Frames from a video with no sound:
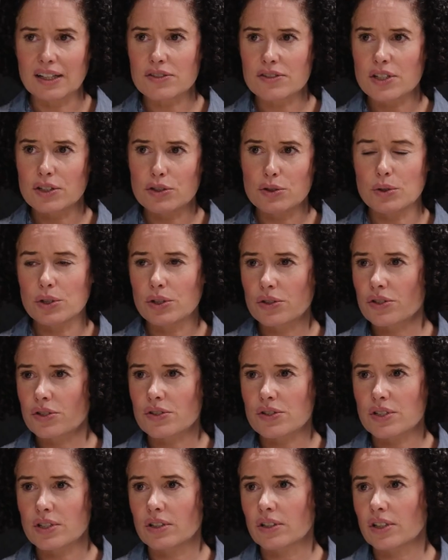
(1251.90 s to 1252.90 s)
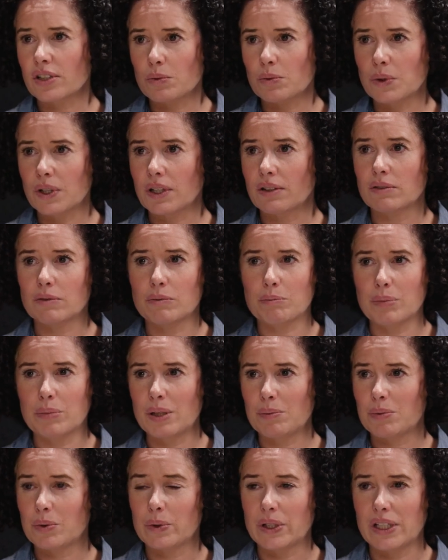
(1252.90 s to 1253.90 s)
And so you could just argue, well,
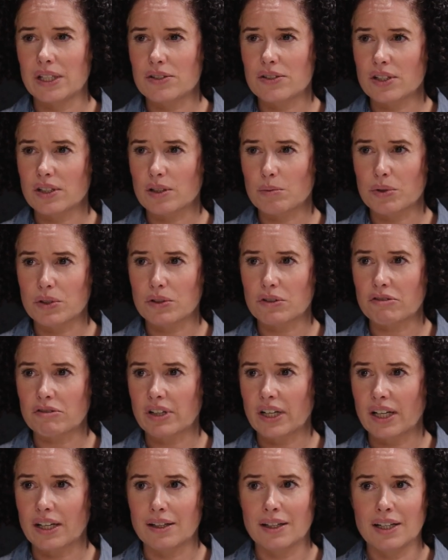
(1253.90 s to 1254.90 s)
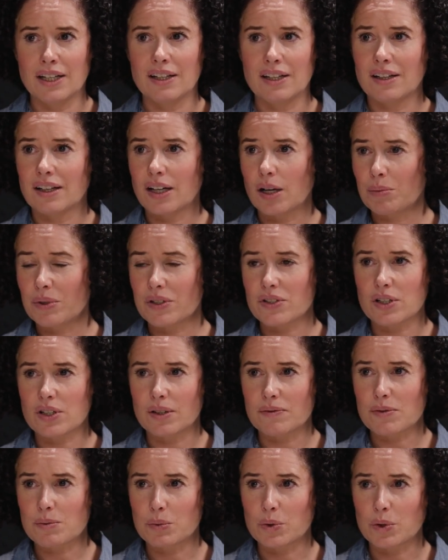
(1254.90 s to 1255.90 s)
people were eating the puree a couple of
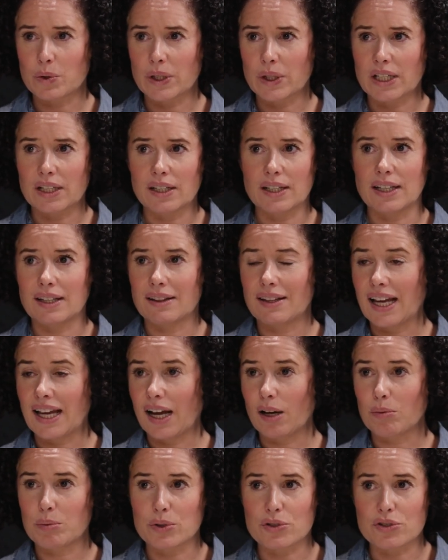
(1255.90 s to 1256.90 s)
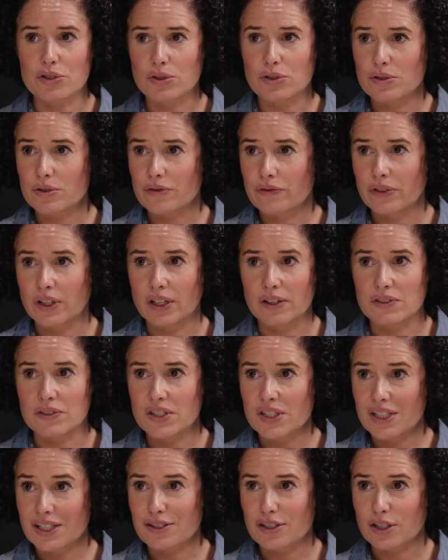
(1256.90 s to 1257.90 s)
times more quickly, the apple juice 5 to
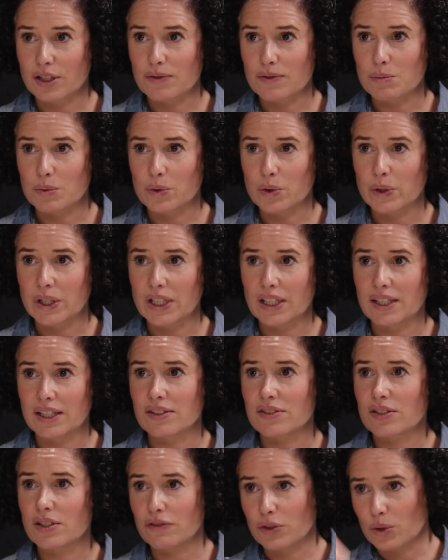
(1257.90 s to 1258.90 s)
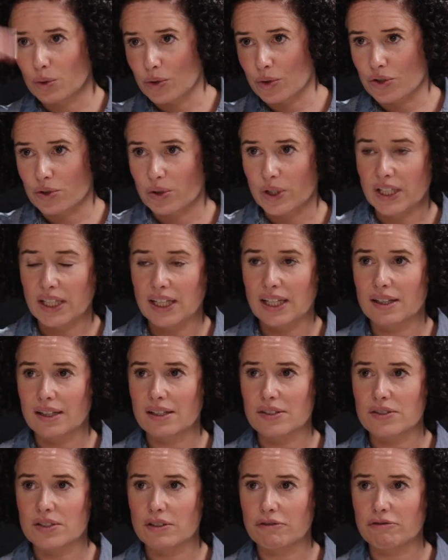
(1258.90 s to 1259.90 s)
6 times more quickly. So of course you're going to get
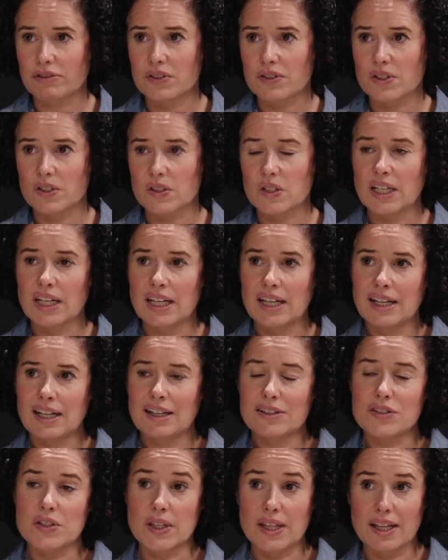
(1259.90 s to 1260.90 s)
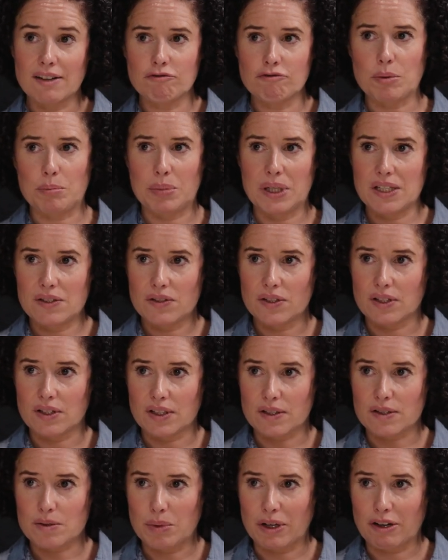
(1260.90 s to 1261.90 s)
these differences. So he then repeated the
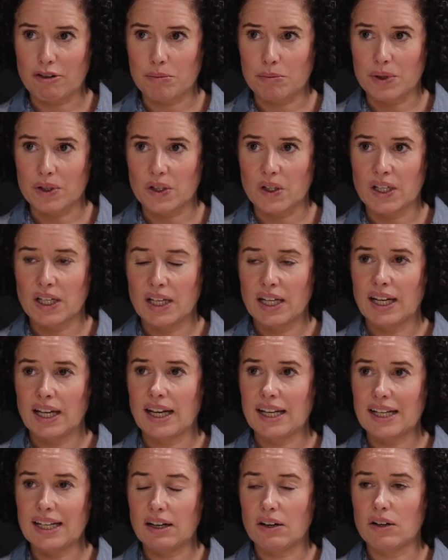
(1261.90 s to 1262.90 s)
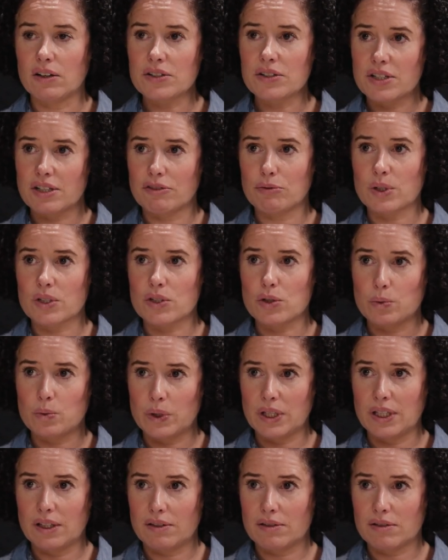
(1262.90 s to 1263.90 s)
experiment and he asked everyone to
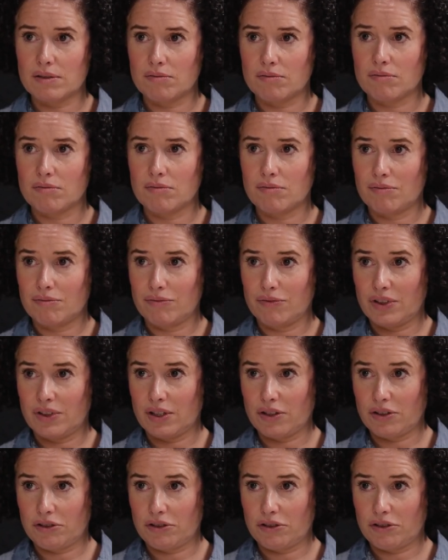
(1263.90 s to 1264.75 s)
eat the